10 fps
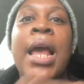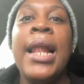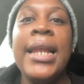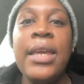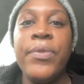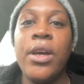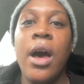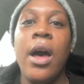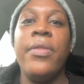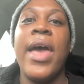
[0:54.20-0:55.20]
leave the
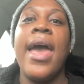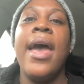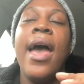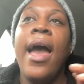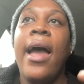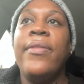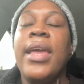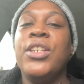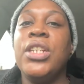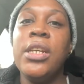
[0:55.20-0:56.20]
car there, and
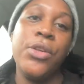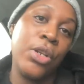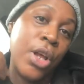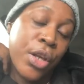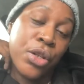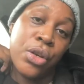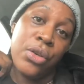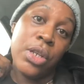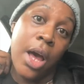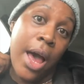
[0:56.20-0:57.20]
then she goes on her
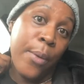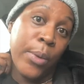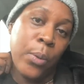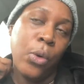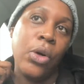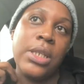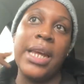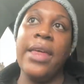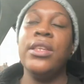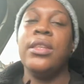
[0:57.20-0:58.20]
scooter and we walk
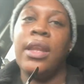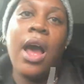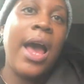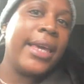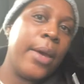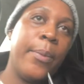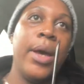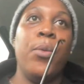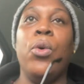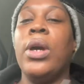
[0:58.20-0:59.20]
together. So then I get my
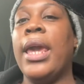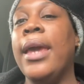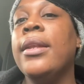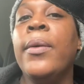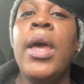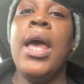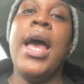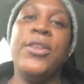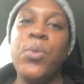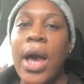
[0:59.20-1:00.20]
walk in
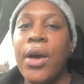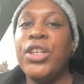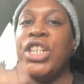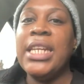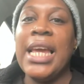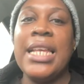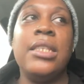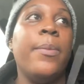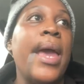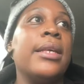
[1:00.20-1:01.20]
as well and she gets
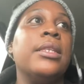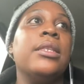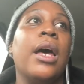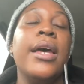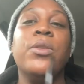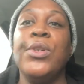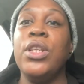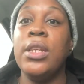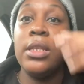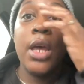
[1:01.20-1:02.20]
some exercise, which
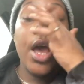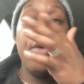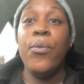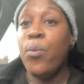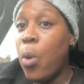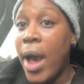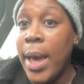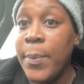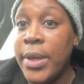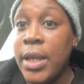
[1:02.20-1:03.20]
is why
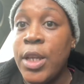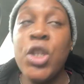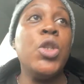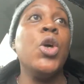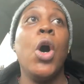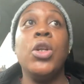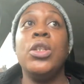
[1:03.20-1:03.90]
I'm a hot,